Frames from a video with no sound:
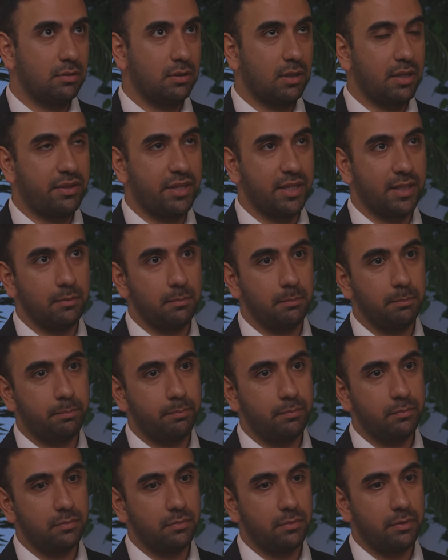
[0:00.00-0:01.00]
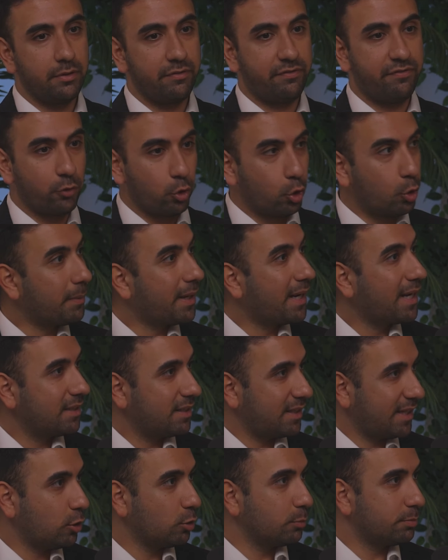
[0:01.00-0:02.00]
I think the
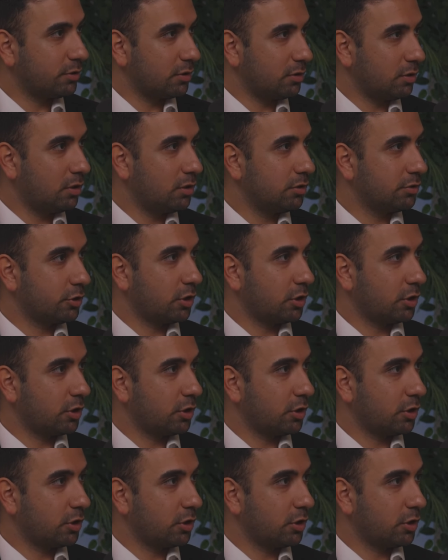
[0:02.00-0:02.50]
format helps a lot.